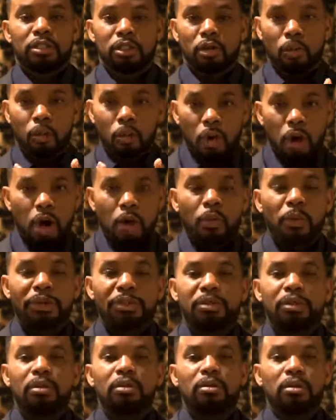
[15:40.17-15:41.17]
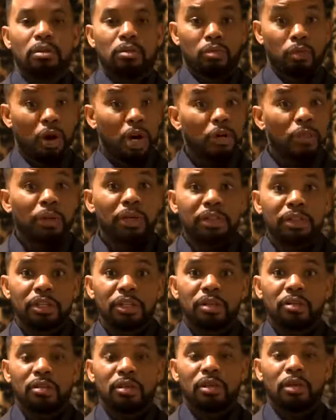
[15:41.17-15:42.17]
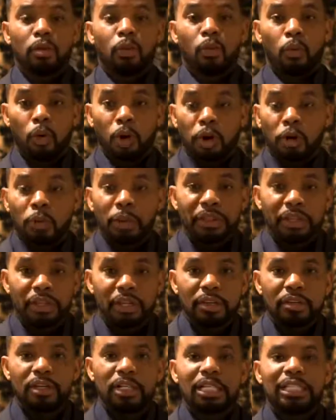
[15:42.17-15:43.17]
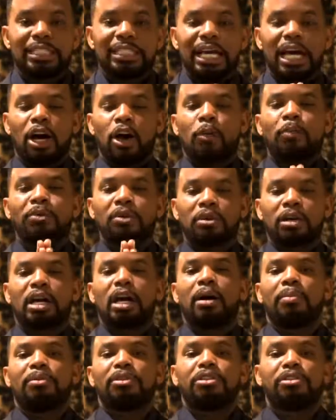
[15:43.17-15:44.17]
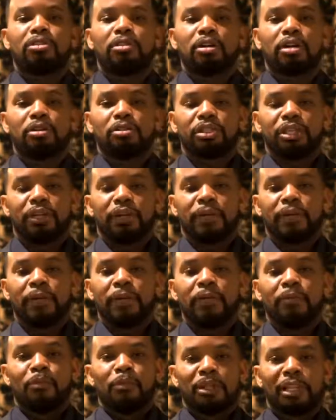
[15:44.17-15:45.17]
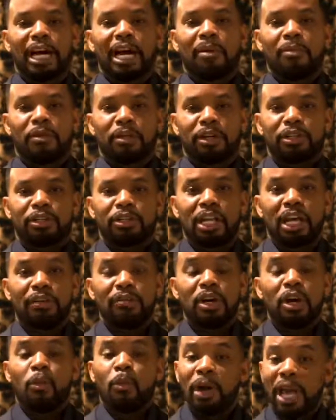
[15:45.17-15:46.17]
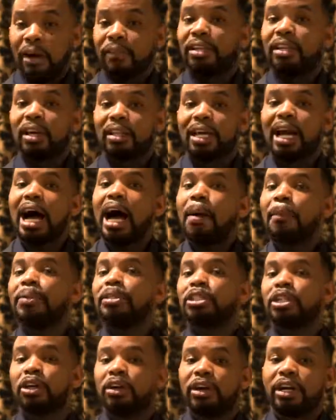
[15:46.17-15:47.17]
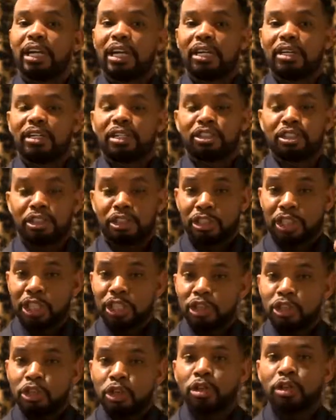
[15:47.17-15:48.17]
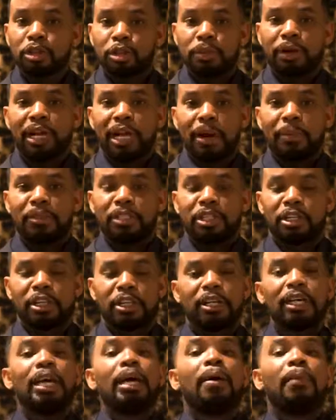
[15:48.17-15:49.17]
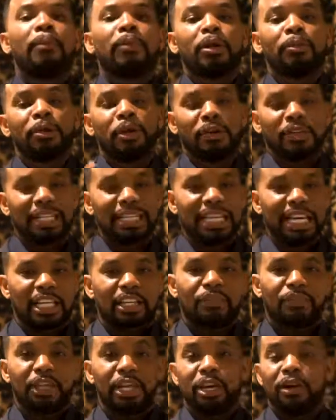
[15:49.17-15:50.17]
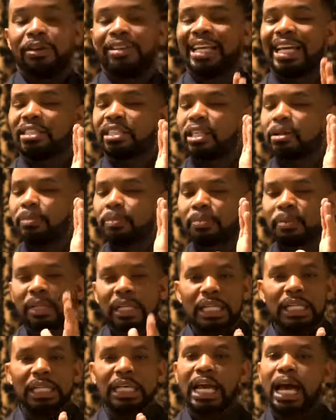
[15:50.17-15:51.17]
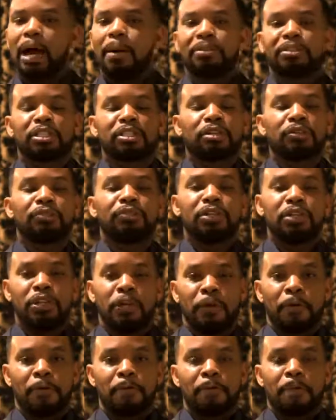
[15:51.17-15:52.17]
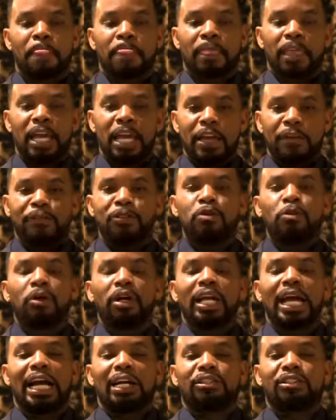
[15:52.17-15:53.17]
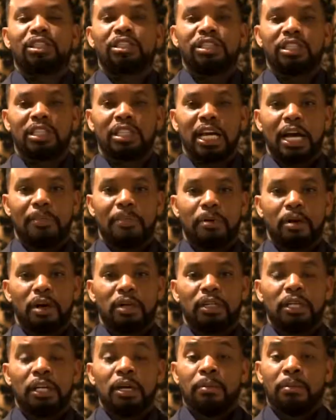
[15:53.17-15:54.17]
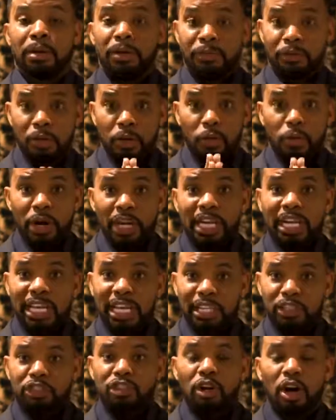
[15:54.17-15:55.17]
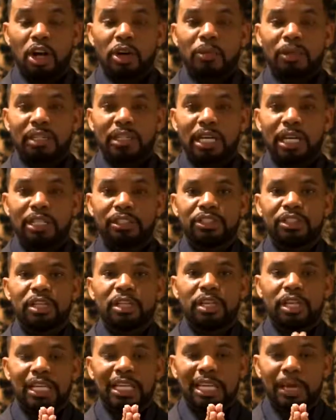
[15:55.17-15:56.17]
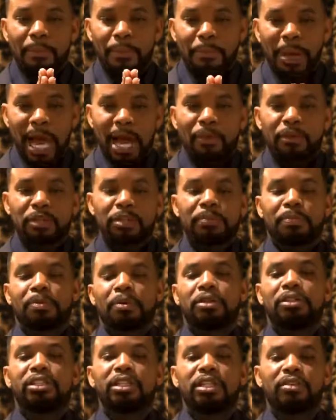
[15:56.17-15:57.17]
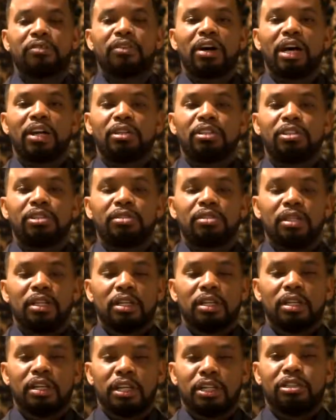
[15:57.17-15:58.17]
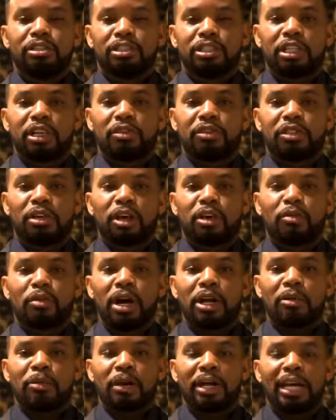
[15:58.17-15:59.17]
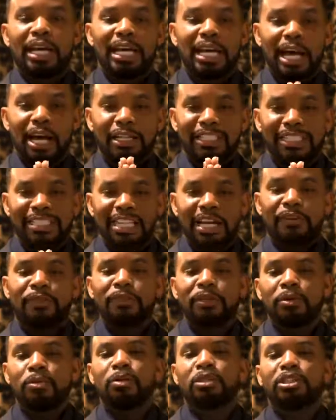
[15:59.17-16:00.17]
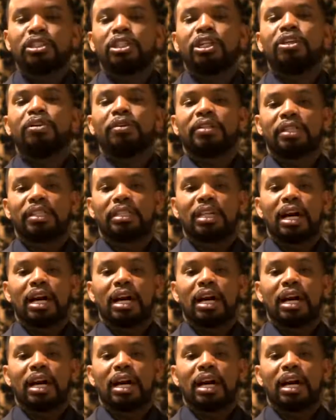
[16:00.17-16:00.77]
to walk with you, run with you, work with you, to help you accomplish your goals here with iMarketsLive. We have another opportunity, because this is a dual thread opportunity, but it'll be on the next video, and that's completely optional for you if you want to actually see that part. But if you're ready to get started with us, get back with the person that invited you, get yourself started right away, and I definitely will see you at the